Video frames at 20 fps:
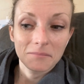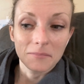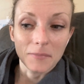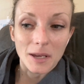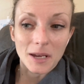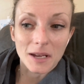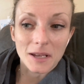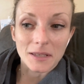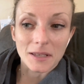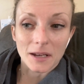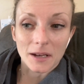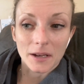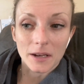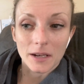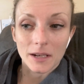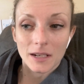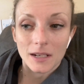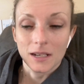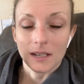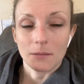because
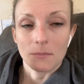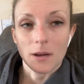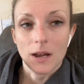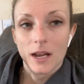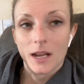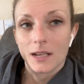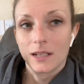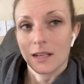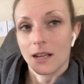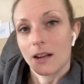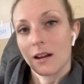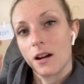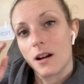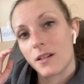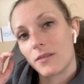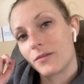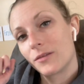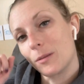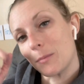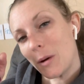I need my day
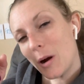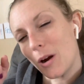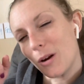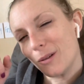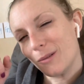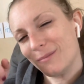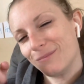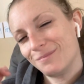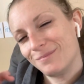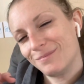off tomorrow.